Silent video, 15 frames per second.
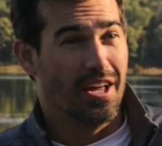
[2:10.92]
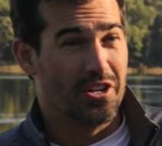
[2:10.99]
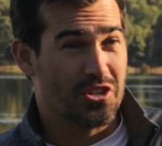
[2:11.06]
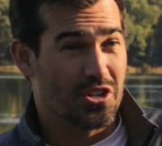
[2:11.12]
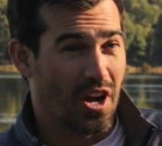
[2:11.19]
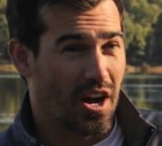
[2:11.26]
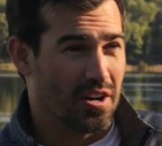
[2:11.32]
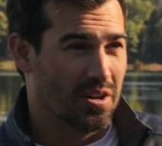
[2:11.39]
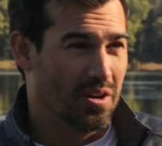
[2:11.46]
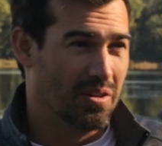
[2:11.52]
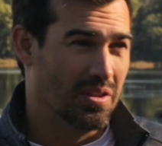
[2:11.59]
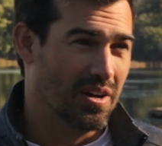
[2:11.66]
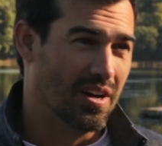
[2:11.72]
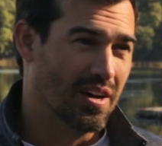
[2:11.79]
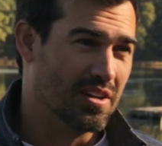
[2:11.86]
In
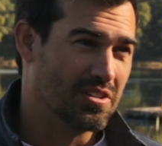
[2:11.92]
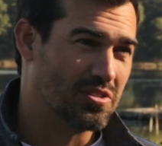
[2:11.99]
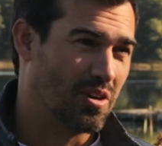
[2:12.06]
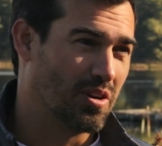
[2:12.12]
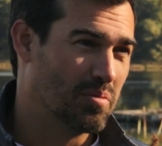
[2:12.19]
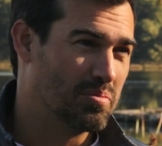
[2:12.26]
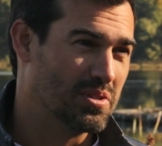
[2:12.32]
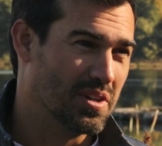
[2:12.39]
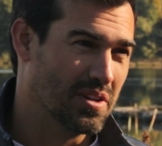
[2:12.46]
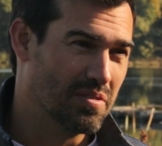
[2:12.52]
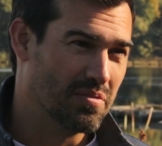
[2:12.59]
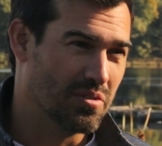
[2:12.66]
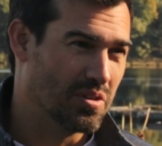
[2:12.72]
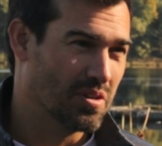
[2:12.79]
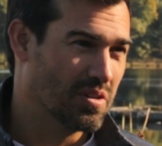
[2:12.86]
Chicago, the startup
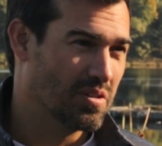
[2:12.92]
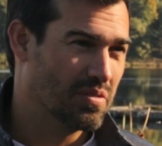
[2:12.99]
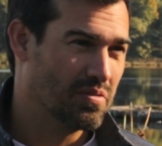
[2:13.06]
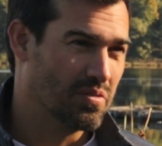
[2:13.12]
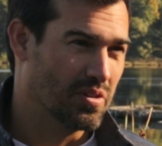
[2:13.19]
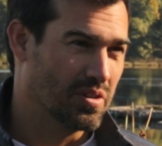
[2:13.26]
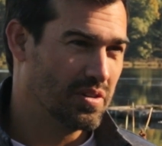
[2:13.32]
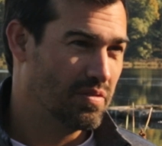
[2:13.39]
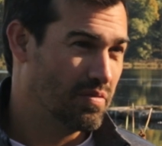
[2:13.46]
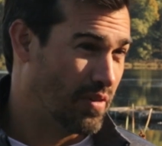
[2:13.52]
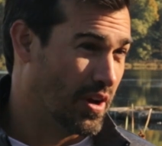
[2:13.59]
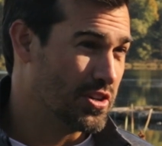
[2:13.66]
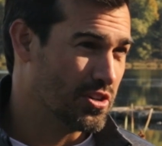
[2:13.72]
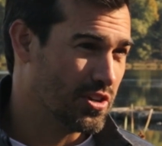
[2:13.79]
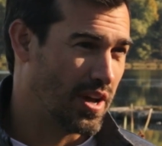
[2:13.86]
scene for, for
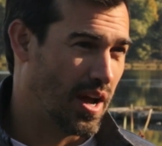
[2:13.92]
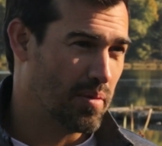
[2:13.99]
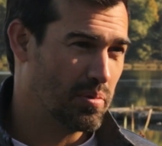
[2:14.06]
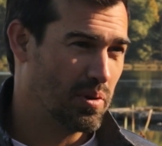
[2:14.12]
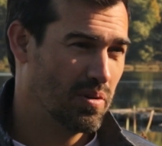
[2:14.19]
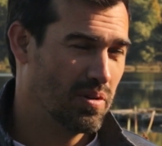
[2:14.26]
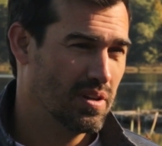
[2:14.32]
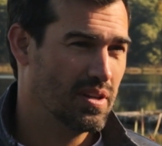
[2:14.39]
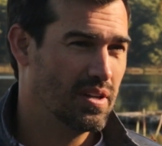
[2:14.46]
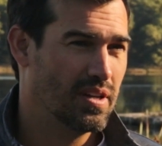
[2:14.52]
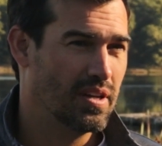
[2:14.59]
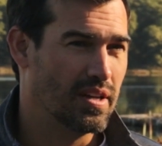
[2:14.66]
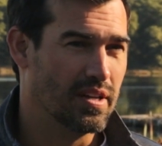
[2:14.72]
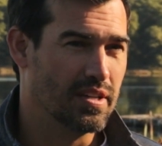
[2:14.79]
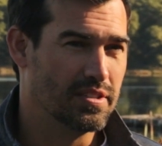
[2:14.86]
venture capital
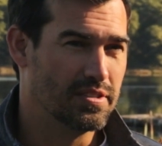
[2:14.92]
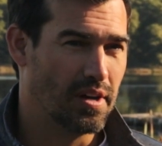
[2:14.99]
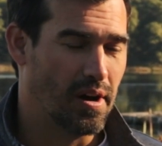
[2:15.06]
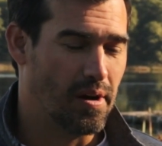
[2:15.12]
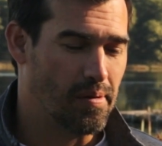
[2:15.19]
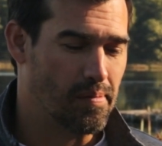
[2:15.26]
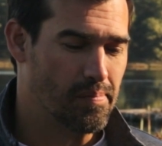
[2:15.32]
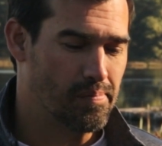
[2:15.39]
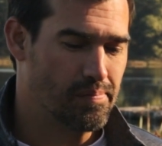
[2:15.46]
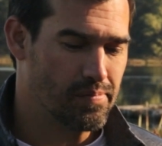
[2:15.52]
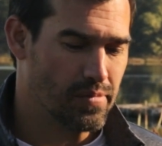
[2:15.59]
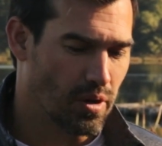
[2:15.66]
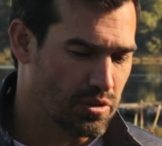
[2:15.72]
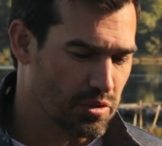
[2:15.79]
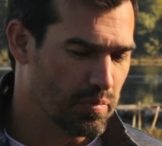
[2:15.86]
yeah. is, um,
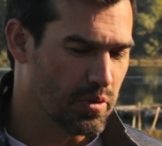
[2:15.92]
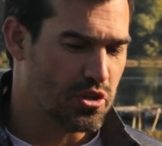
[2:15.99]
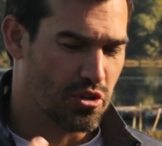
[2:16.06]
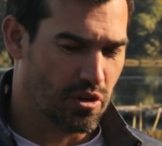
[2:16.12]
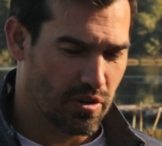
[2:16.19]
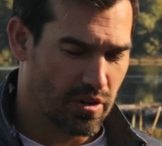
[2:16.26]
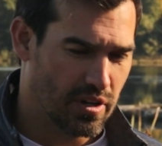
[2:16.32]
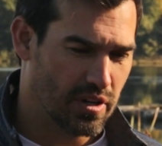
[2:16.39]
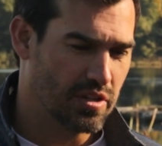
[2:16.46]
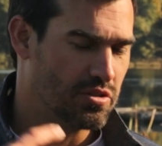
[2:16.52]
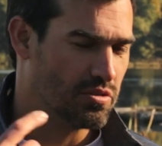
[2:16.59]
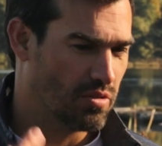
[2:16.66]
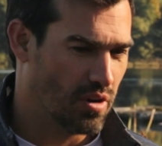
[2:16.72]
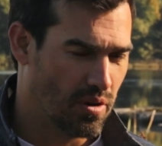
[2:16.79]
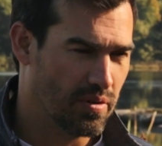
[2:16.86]
you know, it's maturing,
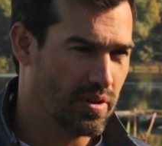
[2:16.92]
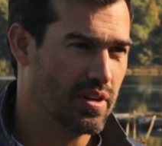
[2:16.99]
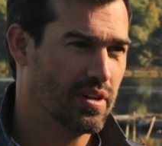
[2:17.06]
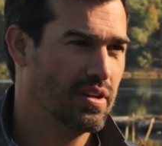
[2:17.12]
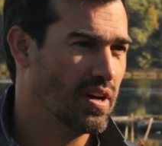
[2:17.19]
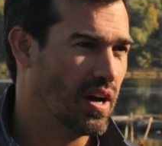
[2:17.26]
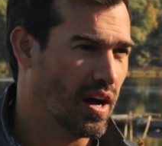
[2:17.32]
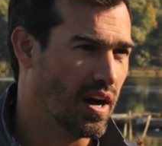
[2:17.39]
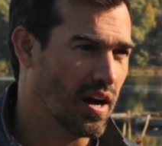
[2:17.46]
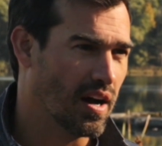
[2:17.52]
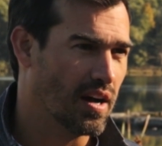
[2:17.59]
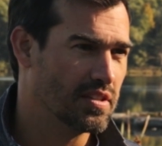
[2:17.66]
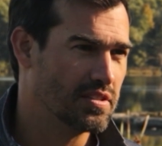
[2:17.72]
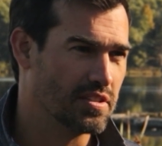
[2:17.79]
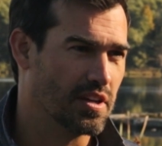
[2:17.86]
it's growing,
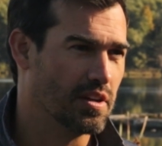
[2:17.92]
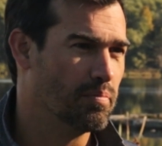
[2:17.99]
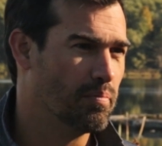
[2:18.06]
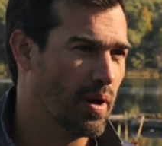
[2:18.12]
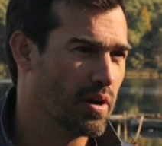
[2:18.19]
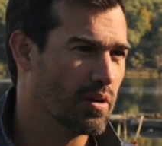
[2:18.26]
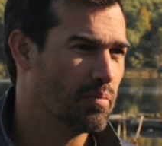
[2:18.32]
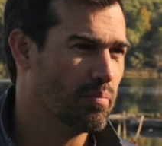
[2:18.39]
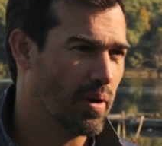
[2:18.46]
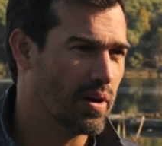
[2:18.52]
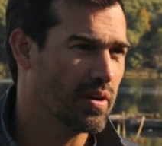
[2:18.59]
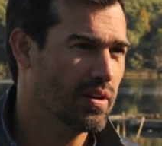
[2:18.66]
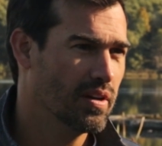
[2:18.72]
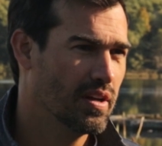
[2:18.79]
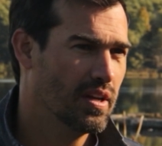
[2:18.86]
uh, it's getting better and
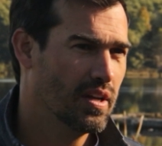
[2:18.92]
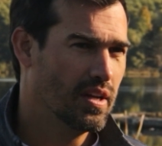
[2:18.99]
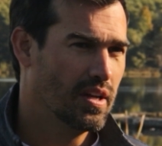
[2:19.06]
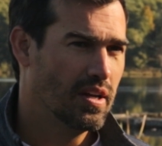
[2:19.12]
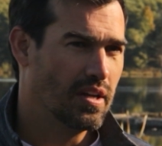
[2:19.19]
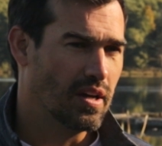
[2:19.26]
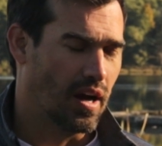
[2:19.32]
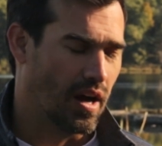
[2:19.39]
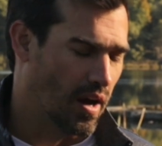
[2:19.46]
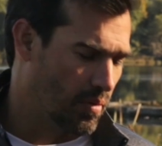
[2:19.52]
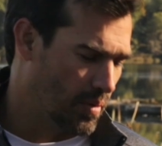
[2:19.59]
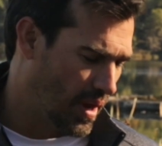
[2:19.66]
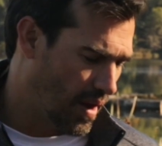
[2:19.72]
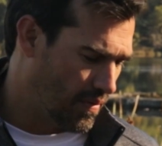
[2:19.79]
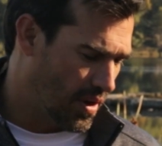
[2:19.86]
better. Uh,
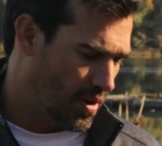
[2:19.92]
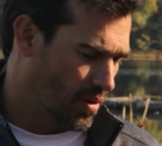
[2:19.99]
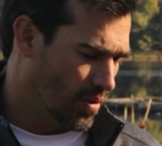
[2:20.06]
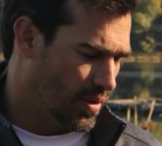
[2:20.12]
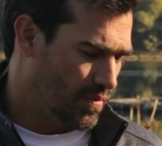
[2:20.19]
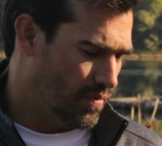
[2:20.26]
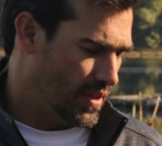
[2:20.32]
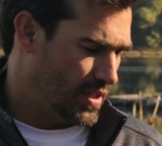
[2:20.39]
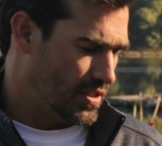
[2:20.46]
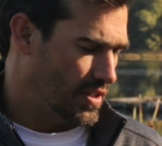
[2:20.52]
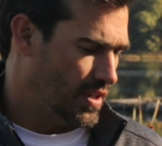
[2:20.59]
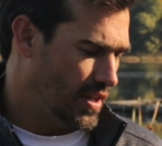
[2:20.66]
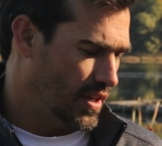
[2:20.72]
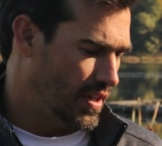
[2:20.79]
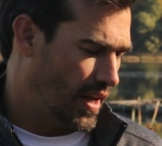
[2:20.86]
we have that early V
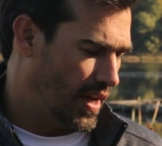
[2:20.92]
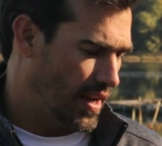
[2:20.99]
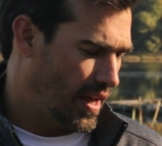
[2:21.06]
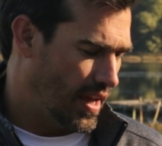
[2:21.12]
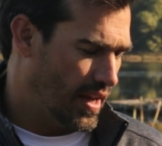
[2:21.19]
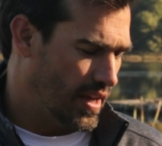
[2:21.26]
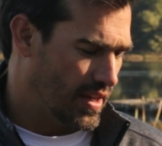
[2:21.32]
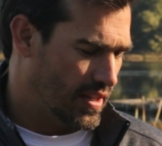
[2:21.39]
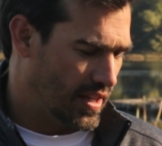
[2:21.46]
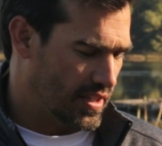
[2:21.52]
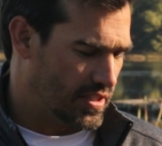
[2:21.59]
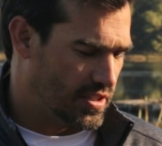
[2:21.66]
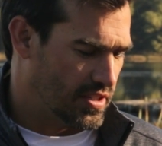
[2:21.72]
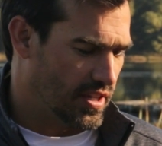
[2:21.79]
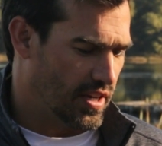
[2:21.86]
C, that A and
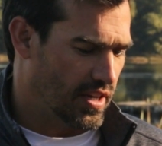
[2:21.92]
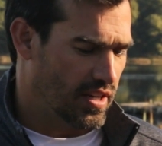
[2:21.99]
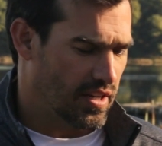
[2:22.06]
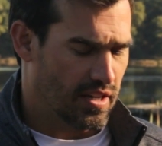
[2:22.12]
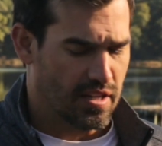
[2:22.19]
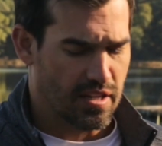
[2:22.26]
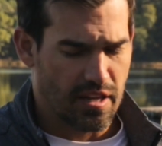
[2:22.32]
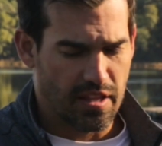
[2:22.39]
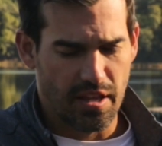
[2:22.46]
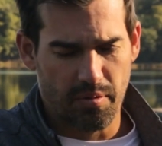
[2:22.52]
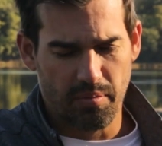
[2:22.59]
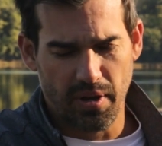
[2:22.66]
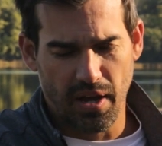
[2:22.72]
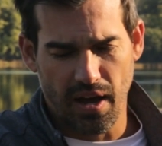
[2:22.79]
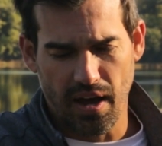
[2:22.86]
that seed, and
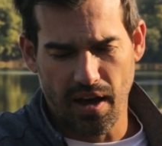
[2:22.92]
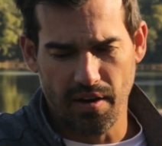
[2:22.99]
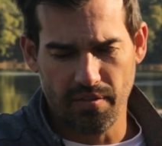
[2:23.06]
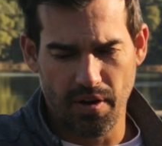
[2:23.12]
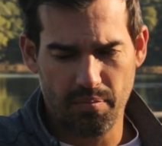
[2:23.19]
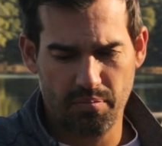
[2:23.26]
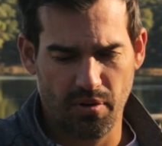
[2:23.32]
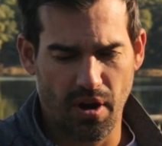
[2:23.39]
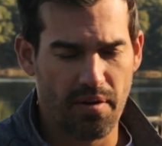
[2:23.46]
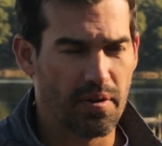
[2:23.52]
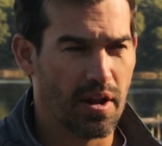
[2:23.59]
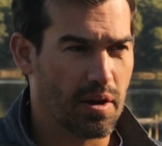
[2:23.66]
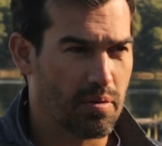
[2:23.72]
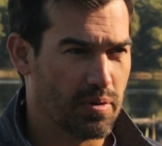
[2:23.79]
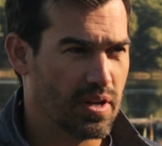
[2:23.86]
then we have that
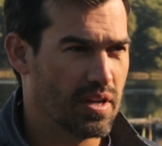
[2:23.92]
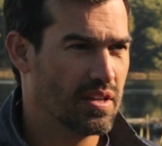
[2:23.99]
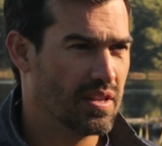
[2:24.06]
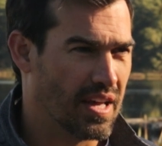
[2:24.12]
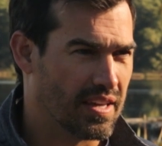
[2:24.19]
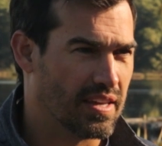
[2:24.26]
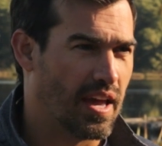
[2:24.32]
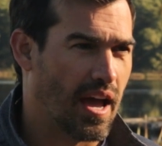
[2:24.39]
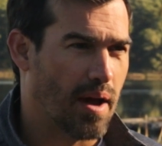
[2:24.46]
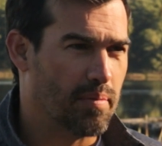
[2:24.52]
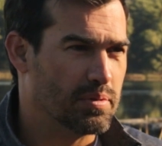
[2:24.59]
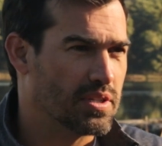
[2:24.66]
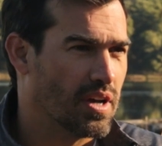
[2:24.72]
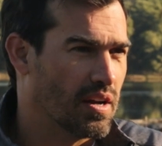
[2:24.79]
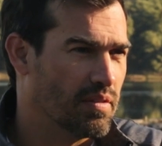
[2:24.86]
private equity. That
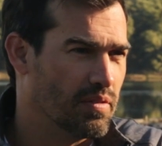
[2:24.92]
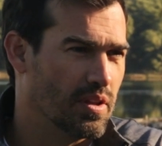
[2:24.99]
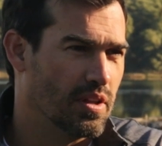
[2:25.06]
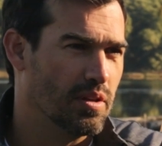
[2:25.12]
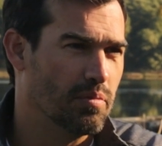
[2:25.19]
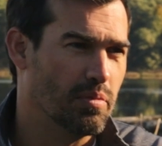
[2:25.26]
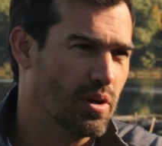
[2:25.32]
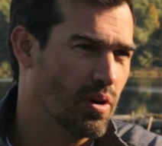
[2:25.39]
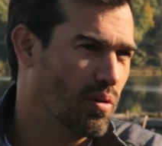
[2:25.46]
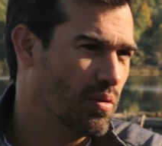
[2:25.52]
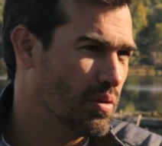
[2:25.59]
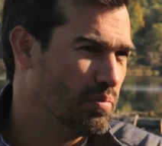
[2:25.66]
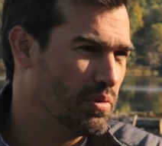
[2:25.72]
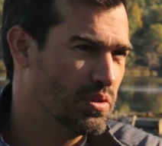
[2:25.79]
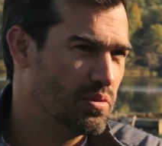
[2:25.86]
gap is kind of in the middle
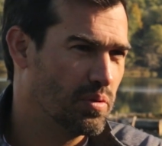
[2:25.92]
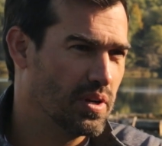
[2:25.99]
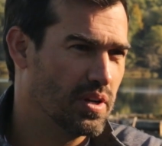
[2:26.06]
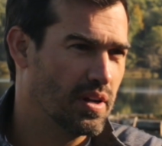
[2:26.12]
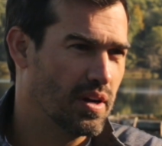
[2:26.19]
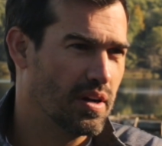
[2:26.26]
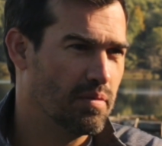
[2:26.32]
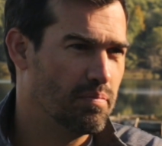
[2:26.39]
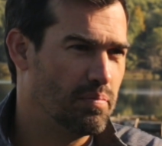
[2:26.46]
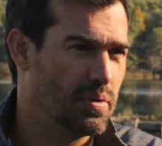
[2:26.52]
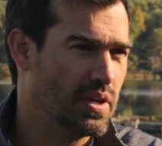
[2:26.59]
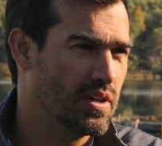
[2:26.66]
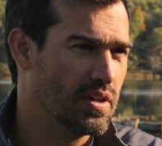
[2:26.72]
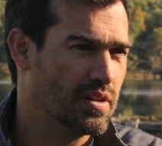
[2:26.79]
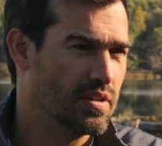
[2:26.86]
in between uh, B
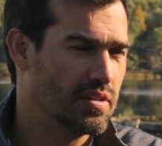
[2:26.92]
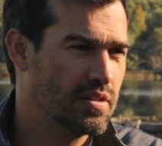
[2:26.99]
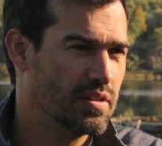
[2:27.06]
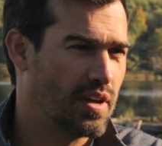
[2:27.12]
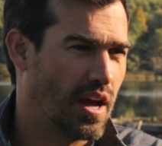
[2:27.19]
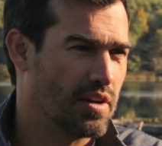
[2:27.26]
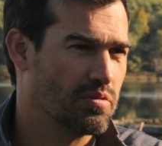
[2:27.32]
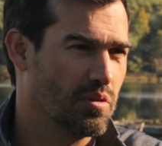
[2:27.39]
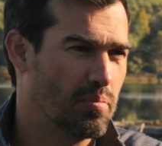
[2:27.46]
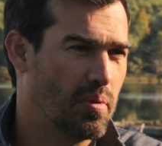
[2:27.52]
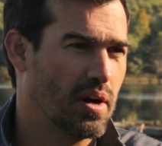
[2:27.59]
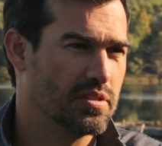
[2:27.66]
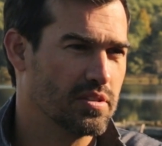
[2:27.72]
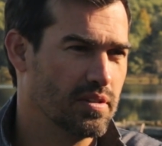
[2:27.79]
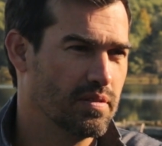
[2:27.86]
and cash flow
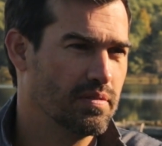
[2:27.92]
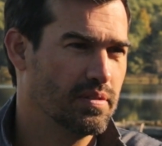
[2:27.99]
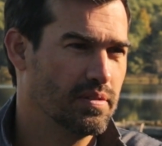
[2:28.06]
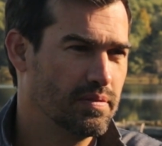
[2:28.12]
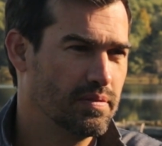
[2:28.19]
positive.